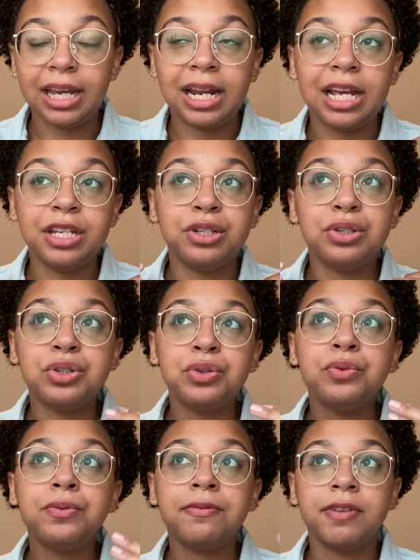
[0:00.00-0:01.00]
And I
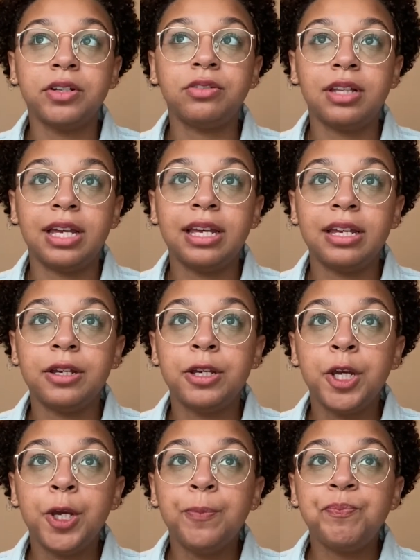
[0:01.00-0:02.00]
do feel like
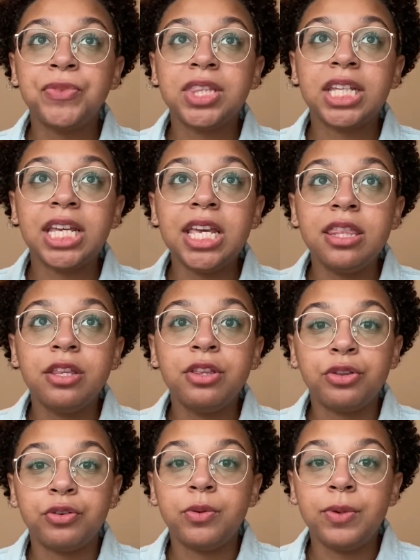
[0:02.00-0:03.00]
in the
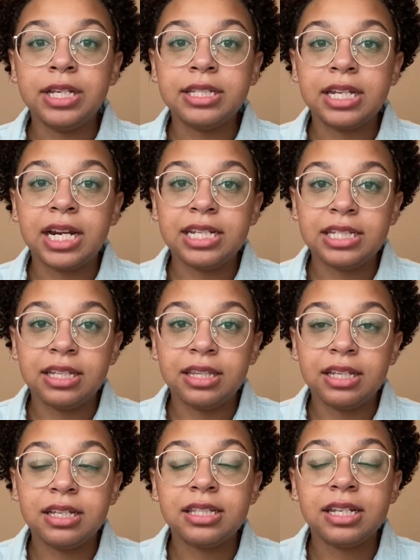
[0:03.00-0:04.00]
3 weeks that I did
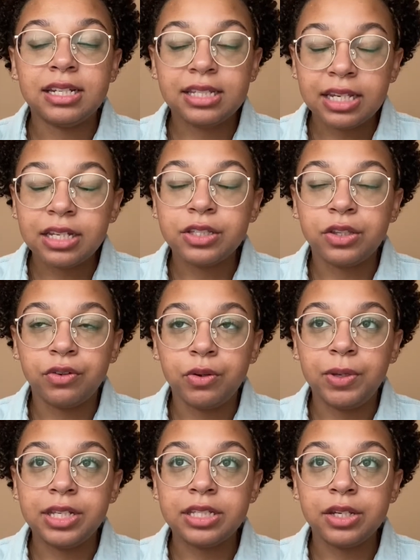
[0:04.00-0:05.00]
this, and it takes 3
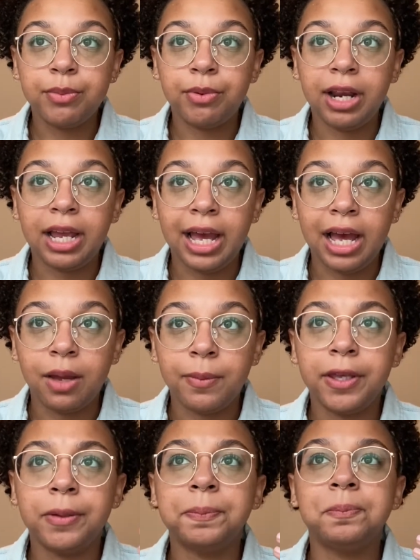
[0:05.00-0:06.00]
weeks to break a
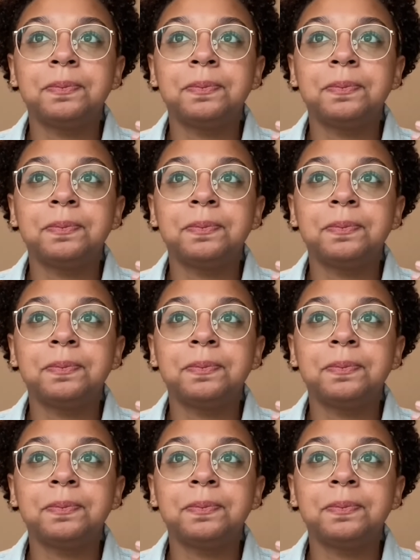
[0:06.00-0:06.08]
habit,